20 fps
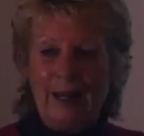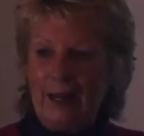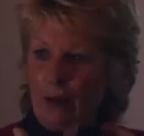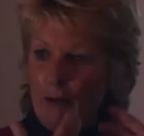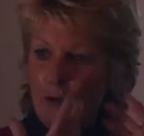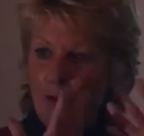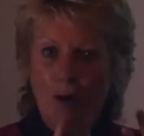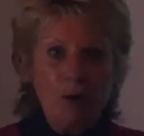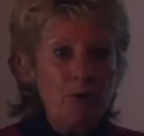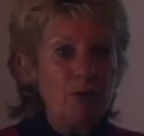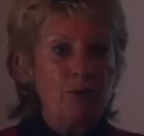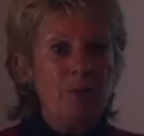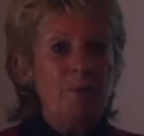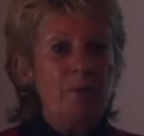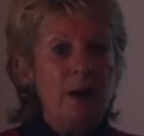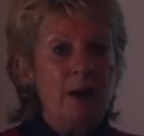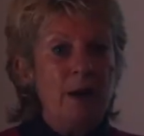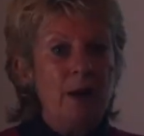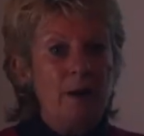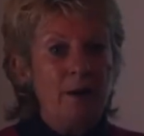grow from
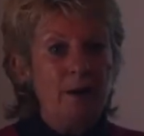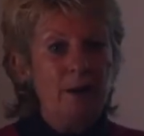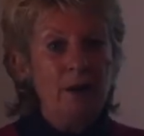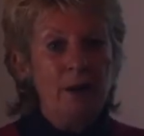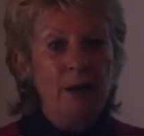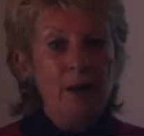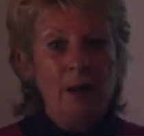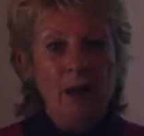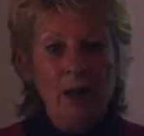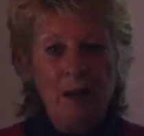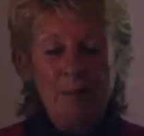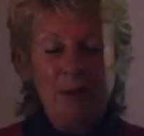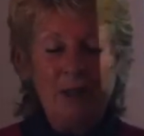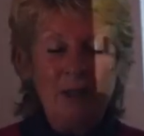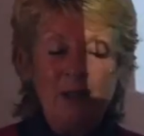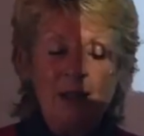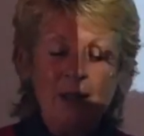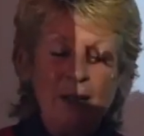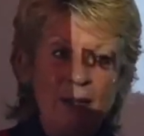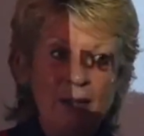there. I
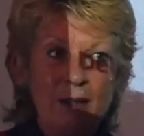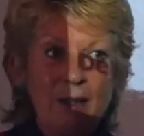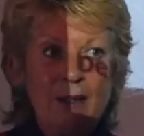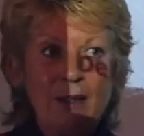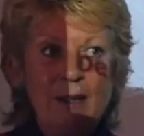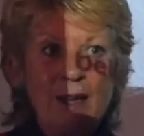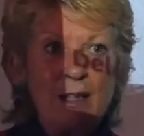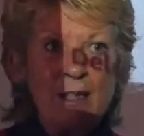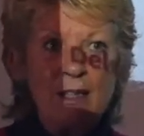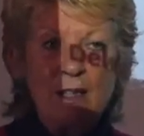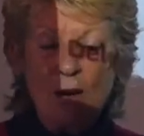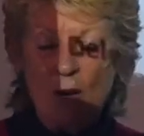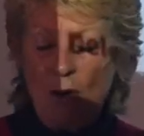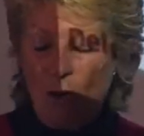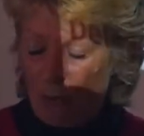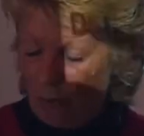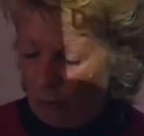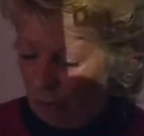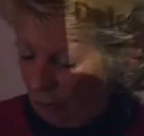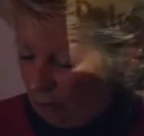mean, that's a
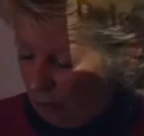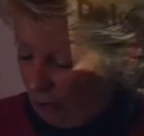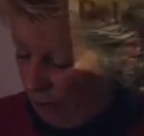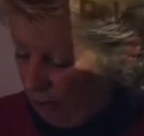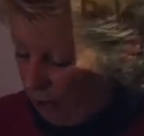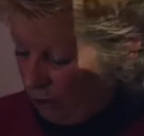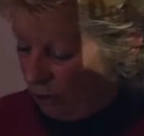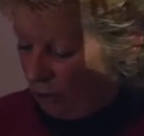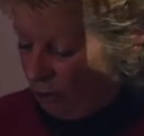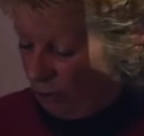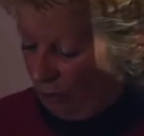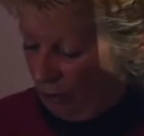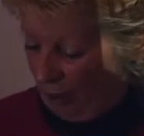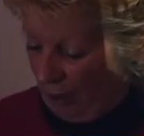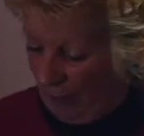whole another story